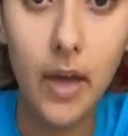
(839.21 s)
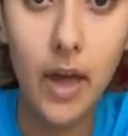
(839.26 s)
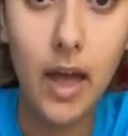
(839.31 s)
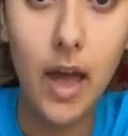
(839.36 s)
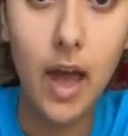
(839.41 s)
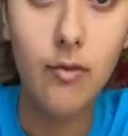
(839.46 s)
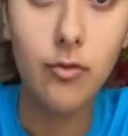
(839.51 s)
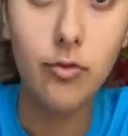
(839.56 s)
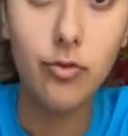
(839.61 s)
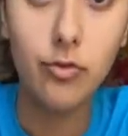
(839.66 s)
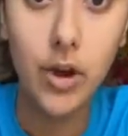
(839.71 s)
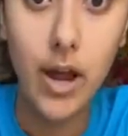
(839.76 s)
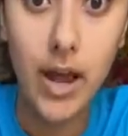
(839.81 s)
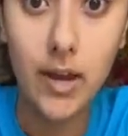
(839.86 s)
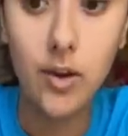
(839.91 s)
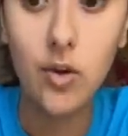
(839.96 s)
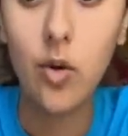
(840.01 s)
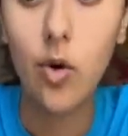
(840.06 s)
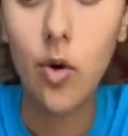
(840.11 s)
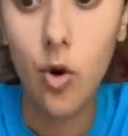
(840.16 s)
I have
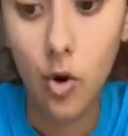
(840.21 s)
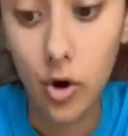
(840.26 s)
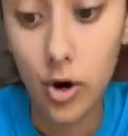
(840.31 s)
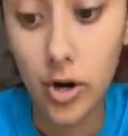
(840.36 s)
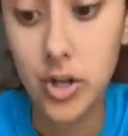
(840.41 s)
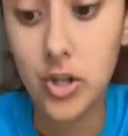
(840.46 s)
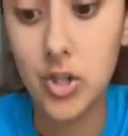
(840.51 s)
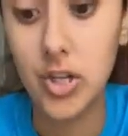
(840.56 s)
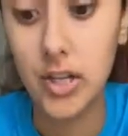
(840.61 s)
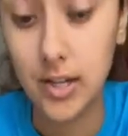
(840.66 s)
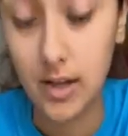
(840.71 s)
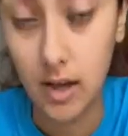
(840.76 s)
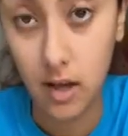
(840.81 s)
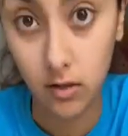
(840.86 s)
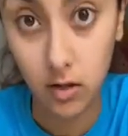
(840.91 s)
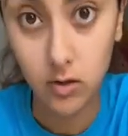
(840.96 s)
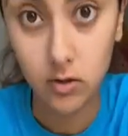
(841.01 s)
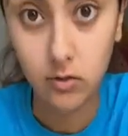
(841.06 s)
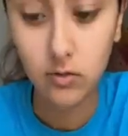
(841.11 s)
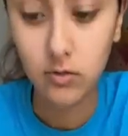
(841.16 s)
red, orange, and
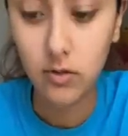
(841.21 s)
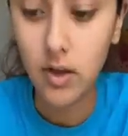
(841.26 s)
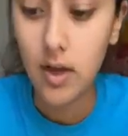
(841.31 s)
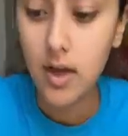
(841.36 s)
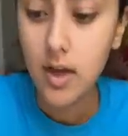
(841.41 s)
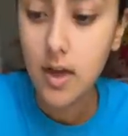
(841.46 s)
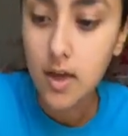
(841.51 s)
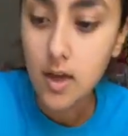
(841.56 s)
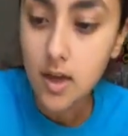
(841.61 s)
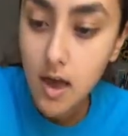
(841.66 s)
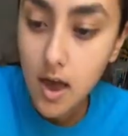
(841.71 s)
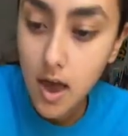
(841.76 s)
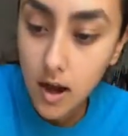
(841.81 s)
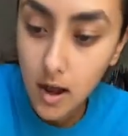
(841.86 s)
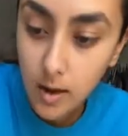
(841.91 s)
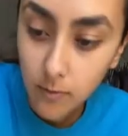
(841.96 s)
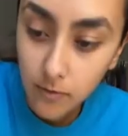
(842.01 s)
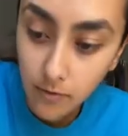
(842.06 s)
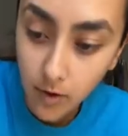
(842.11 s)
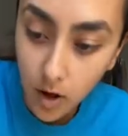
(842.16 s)
yellow, and
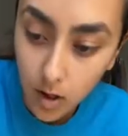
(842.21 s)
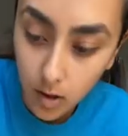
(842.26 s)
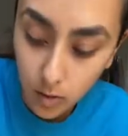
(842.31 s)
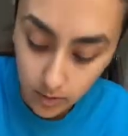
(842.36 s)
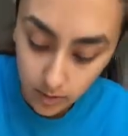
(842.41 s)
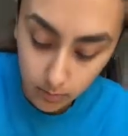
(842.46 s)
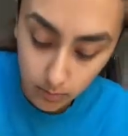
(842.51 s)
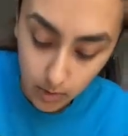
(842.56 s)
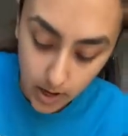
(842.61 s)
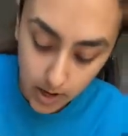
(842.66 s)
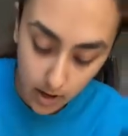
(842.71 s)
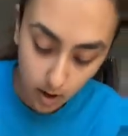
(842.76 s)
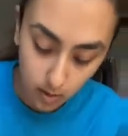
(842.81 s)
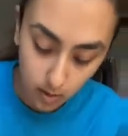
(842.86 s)
I'm following my